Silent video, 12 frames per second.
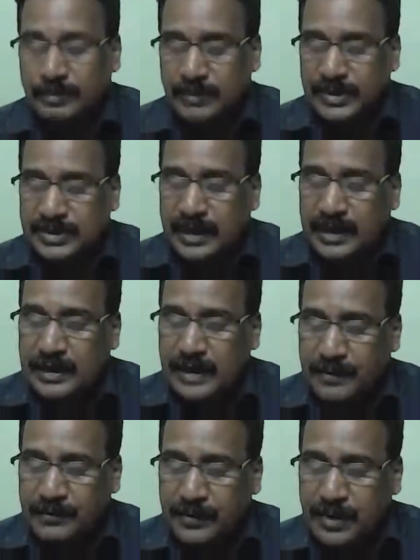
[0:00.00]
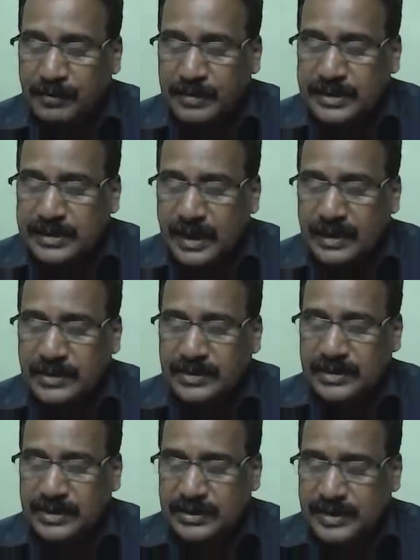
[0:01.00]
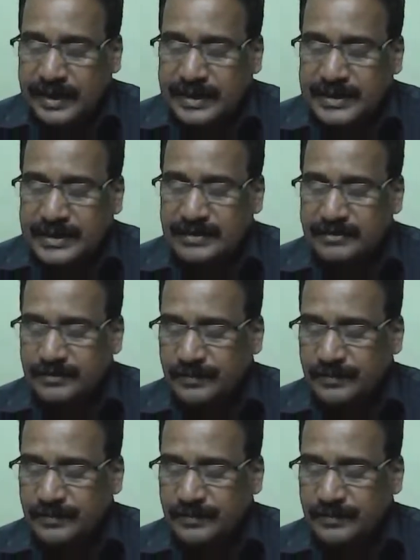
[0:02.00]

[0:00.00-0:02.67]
after miscellaneous exercise.